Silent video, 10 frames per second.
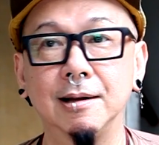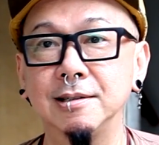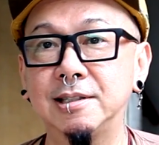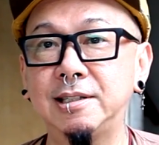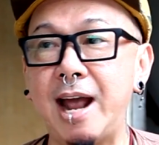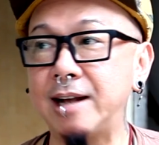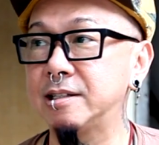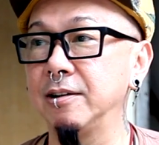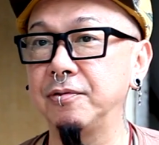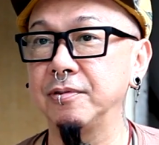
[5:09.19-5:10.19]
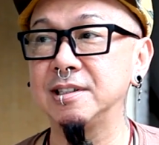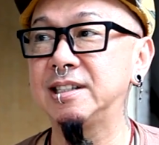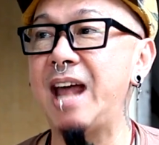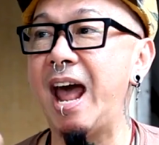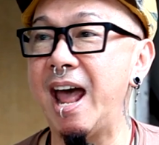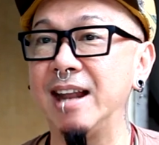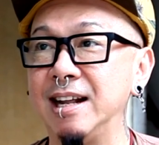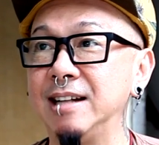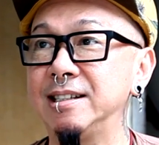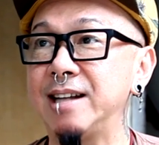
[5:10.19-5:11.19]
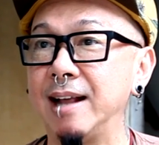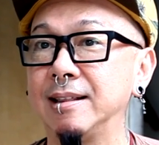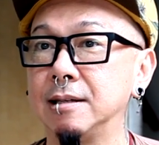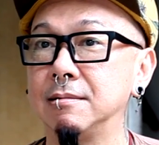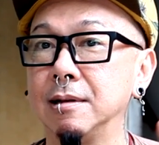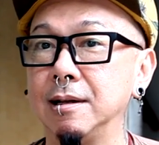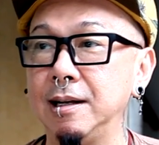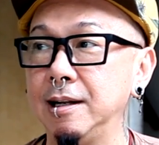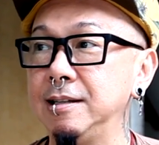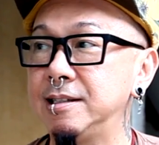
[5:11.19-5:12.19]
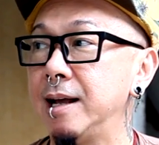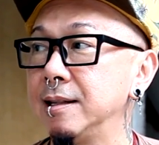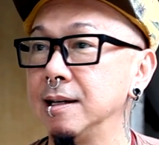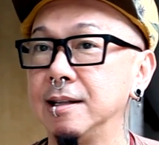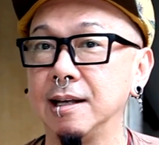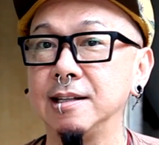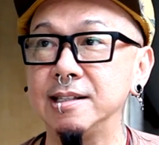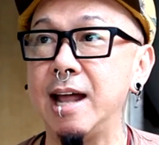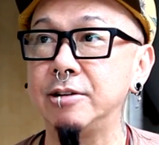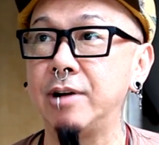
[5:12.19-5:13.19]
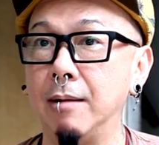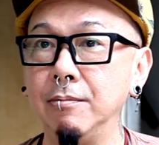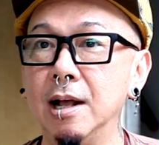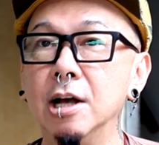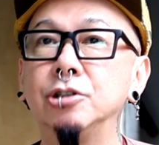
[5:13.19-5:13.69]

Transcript: sacks of sand inside the snare drum